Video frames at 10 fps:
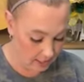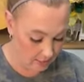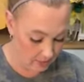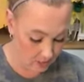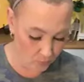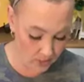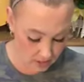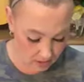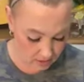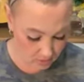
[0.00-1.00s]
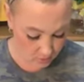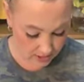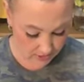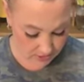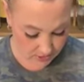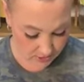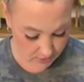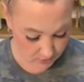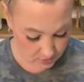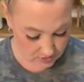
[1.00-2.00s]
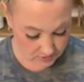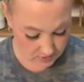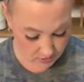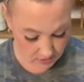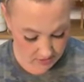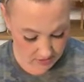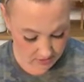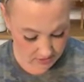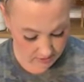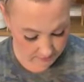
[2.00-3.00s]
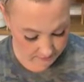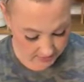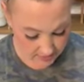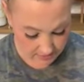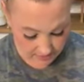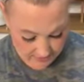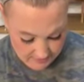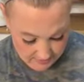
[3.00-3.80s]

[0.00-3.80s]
But we are going to start, if I can get